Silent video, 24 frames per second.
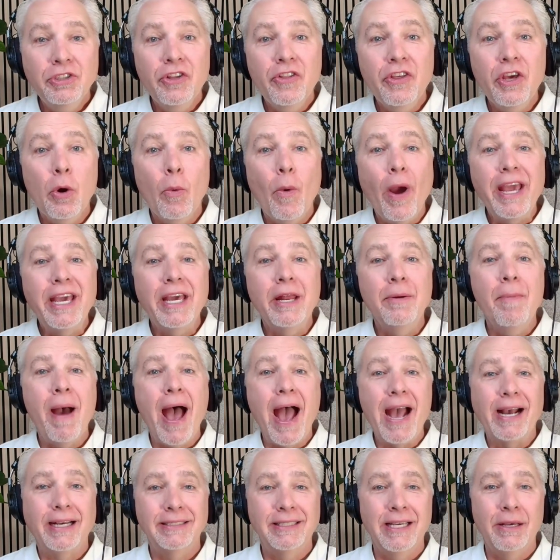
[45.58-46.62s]
the Awaken
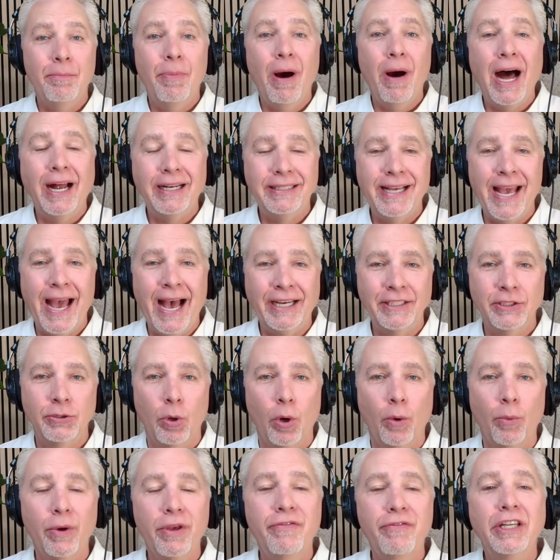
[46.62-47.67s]
Magazine podcast, where
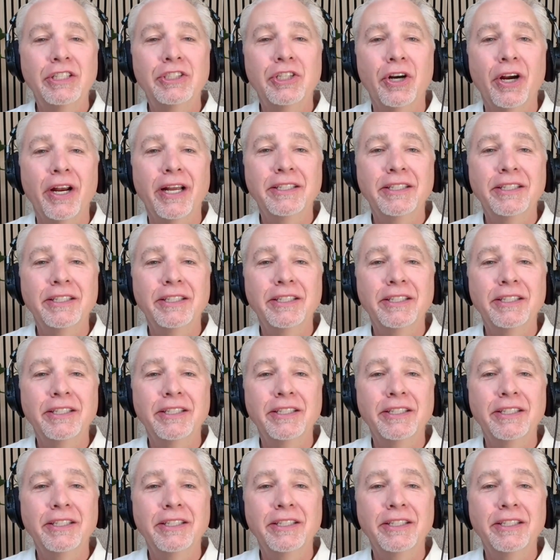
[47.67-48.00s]
we feature